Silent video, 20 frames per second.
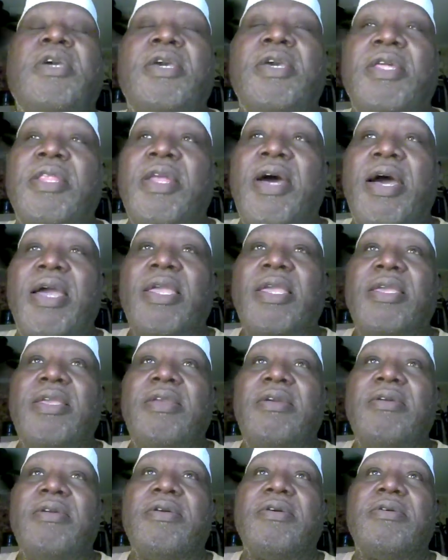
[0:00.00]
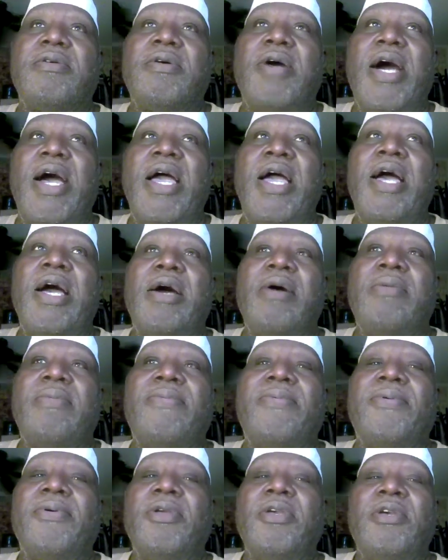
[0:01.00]
have such mixed feelings
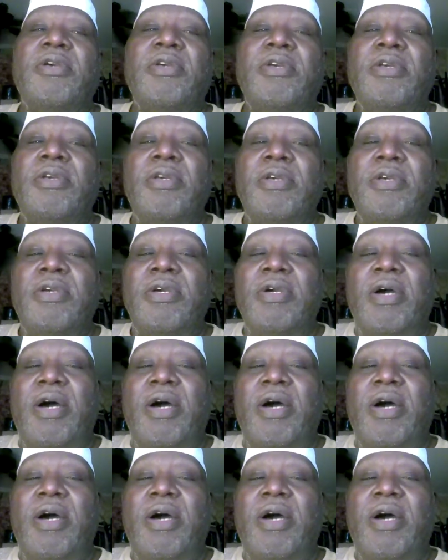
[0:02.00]
about Fellow the Boy.